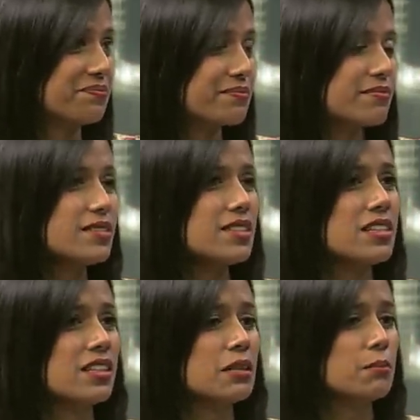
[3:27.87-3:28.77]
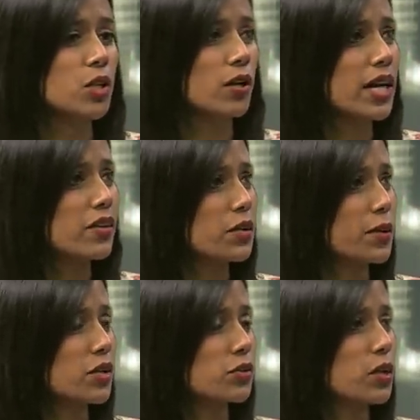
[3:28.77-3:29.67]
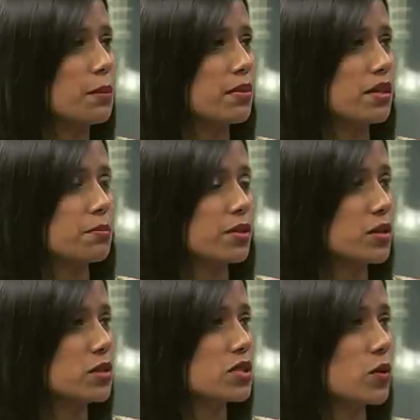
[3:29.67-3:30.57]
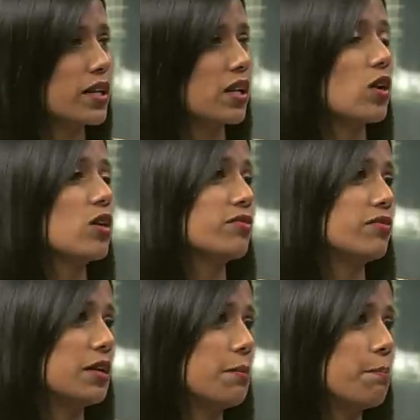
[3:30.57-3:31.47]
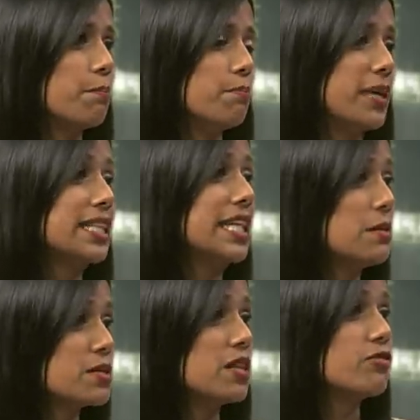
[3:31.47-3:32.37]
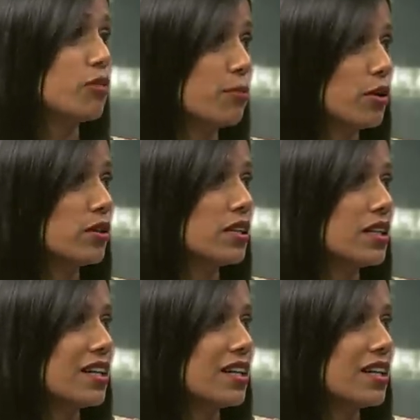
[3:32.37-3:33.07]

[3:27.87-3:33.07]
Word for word: Mm um, your area where you grew up uh, produced quite a lot of uh, mm. big names in football.